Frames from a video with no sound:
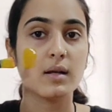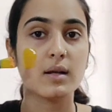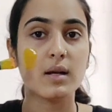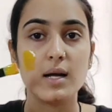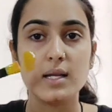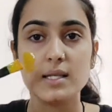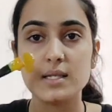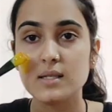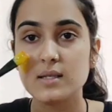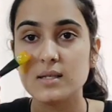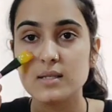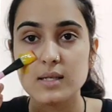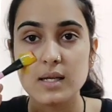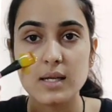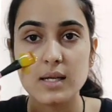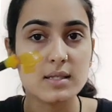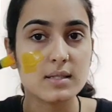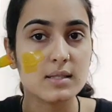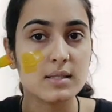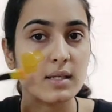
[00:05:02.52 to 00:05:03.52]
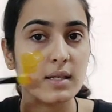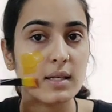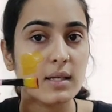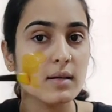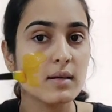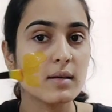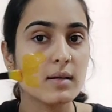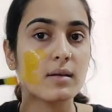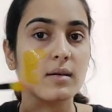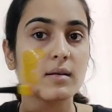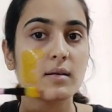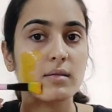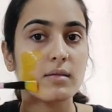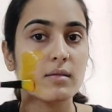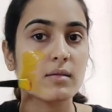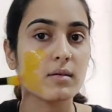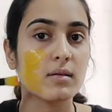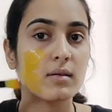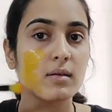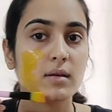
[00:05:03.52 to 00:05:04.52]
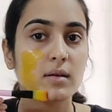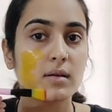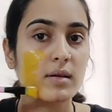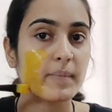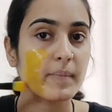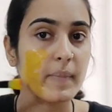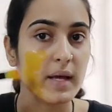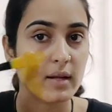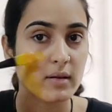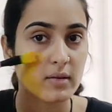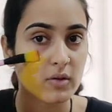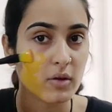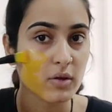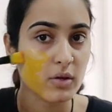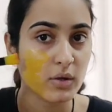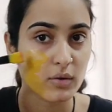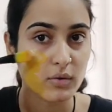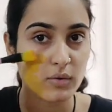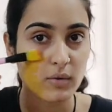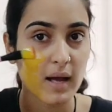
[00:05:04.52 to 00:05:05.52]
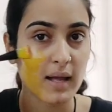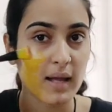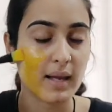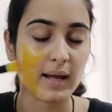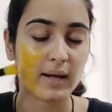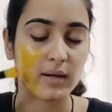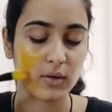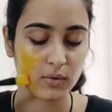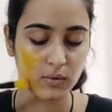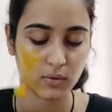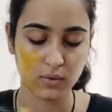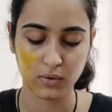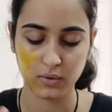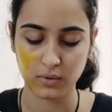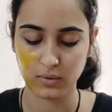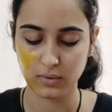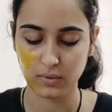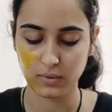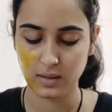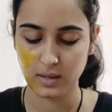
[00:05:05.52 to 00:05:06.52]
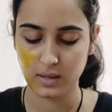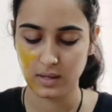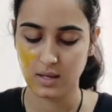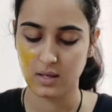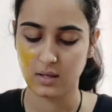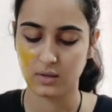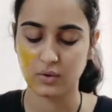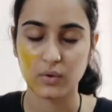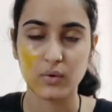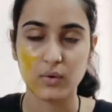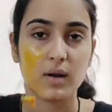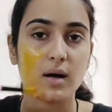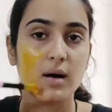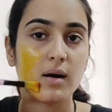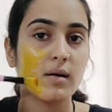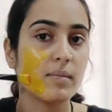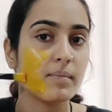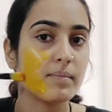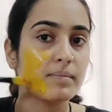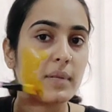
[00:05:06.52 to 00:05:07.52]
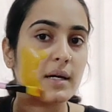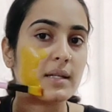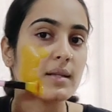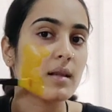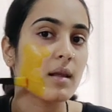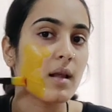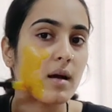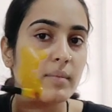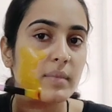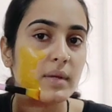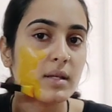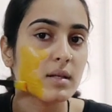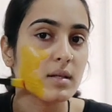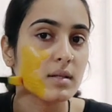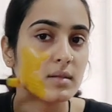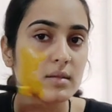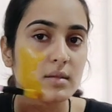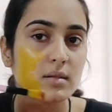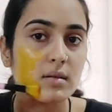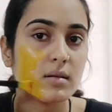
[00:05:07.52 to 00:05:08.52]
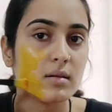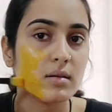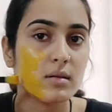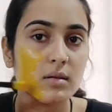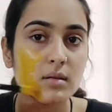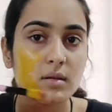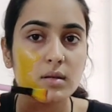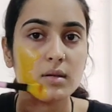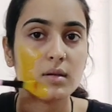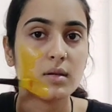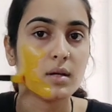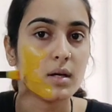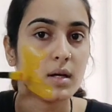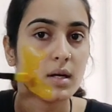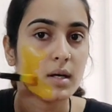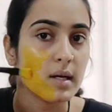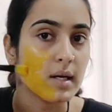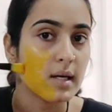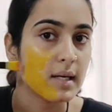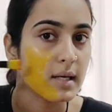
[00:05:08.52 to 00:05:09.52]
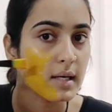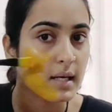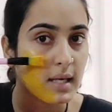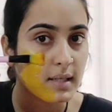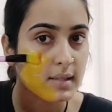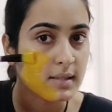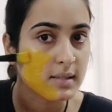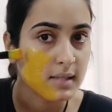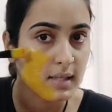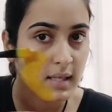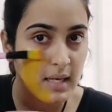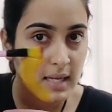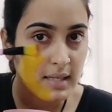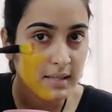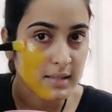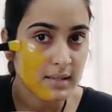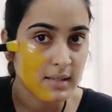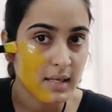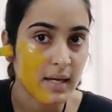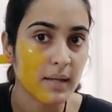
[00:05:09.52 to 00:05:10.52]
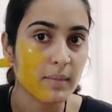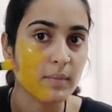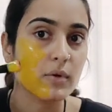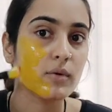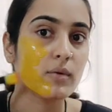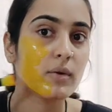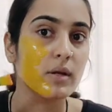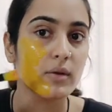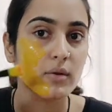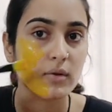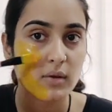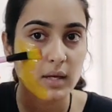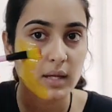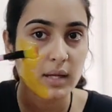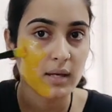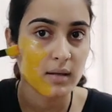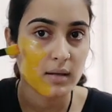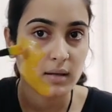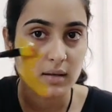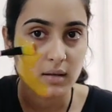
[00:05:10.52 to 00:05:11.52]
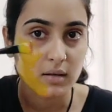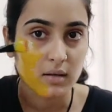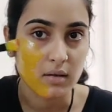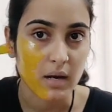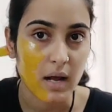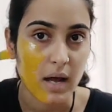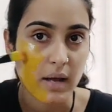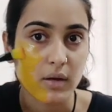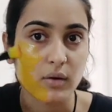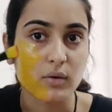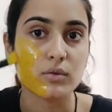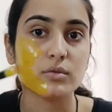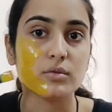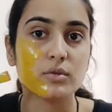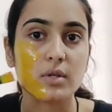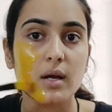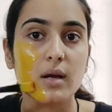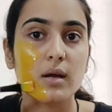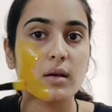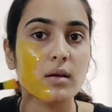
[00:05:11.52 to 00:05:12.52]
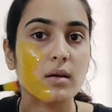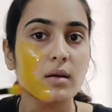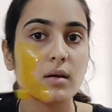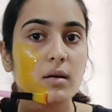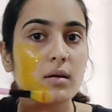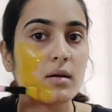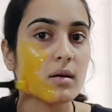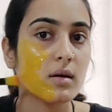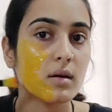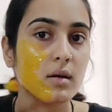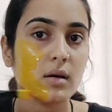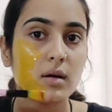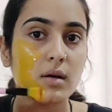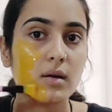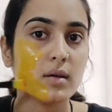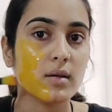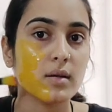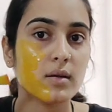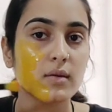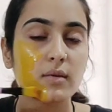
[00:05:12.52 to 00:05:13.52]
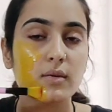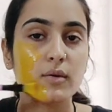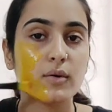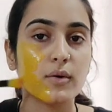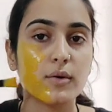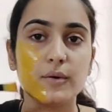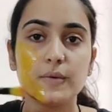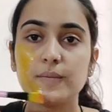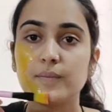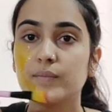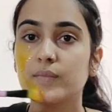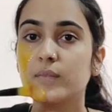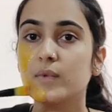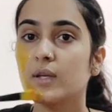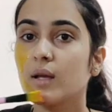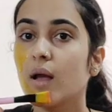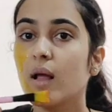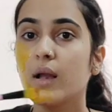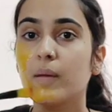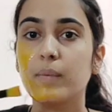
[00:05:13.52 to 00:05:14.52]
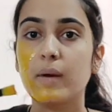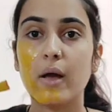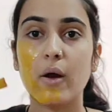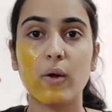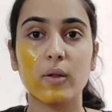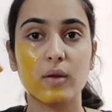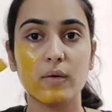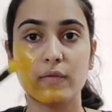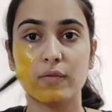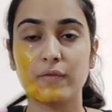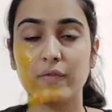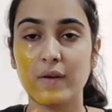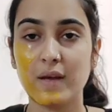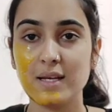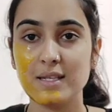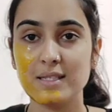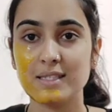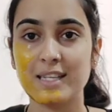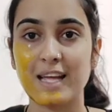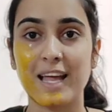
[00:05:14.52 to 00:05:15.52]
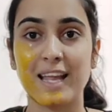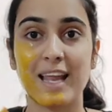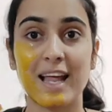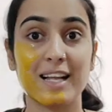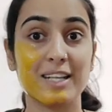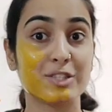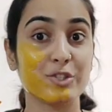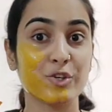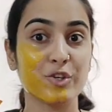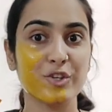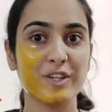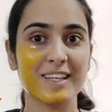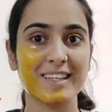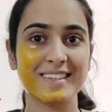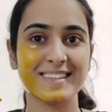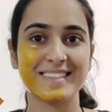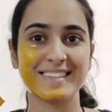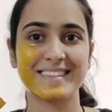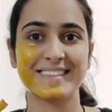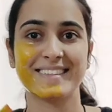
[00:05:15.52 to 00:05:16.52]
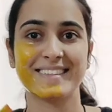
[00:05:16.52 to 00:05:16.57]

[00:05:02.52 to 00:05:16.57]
the consistency depends on you. I like to go thoda patla because it takes less time to, you know, like dry ho jai. So yeah, I'll apply on the face and I'll show you.